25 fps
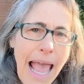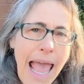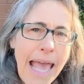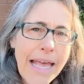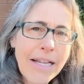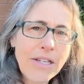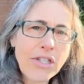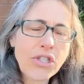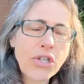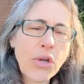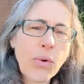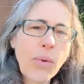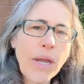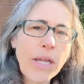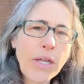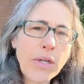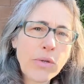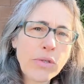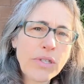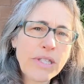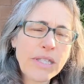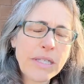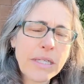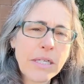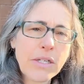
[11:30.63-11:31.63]
And so I
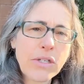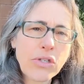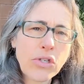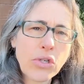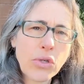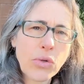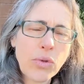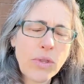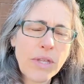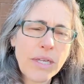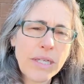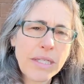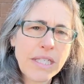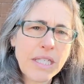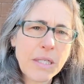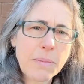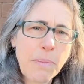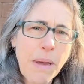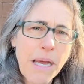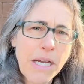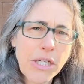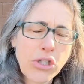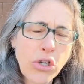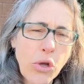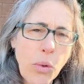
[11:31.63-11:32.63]
used to do this
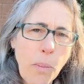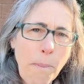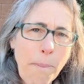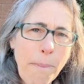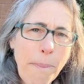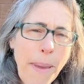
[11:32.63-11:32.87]
special